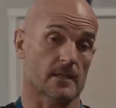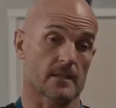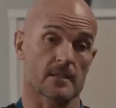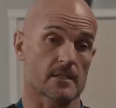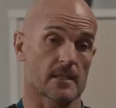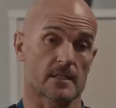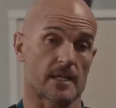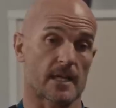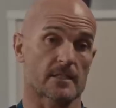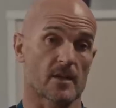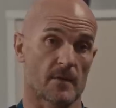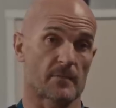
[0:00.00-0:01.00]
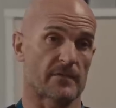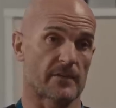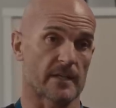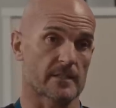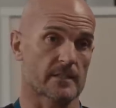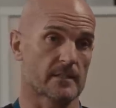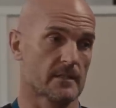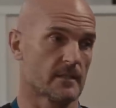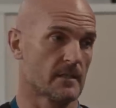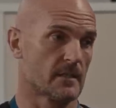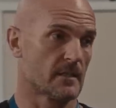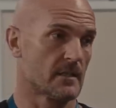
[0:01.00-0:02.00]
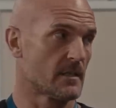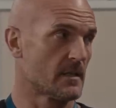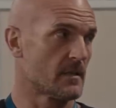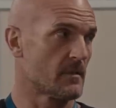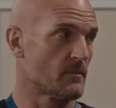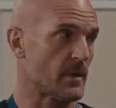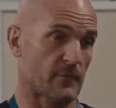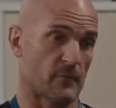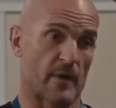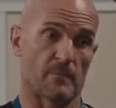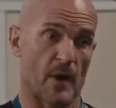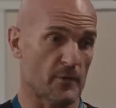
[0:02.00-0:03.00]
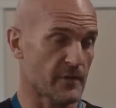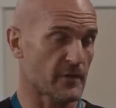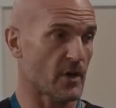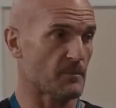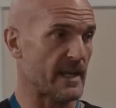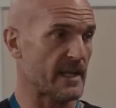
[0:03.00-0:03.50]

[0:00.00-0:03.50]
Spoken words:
Yet this is going to take time to fix. But if we're both not